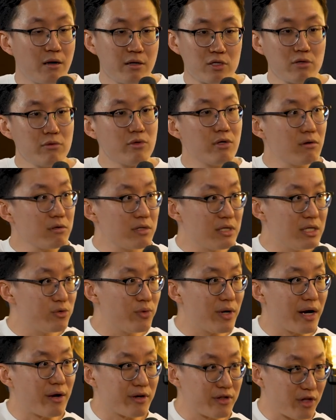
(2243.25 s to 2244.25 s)
So, you know,
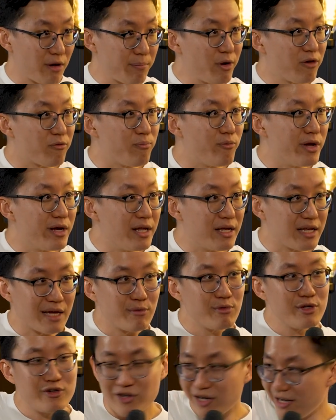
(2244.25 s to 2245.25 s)
since we are on the topic of breathing,
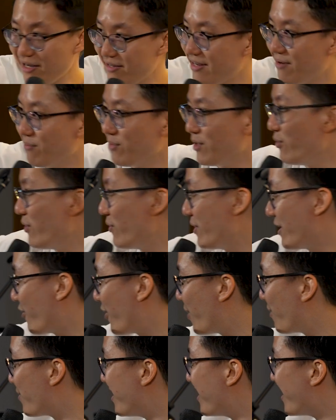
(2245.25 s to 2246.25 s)
can we try something with the crowd?